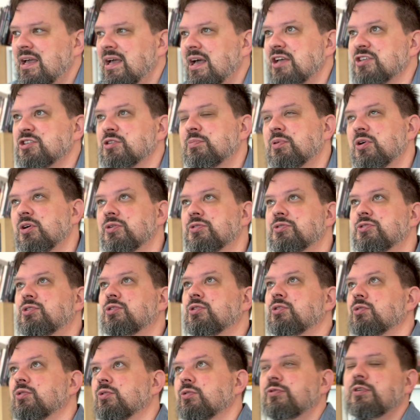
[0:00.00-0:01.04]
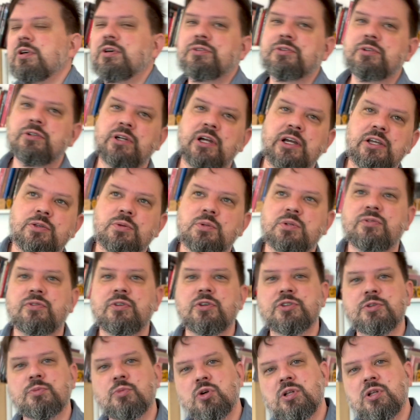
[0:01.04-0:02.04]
as opposed to Feldenkrais, which feels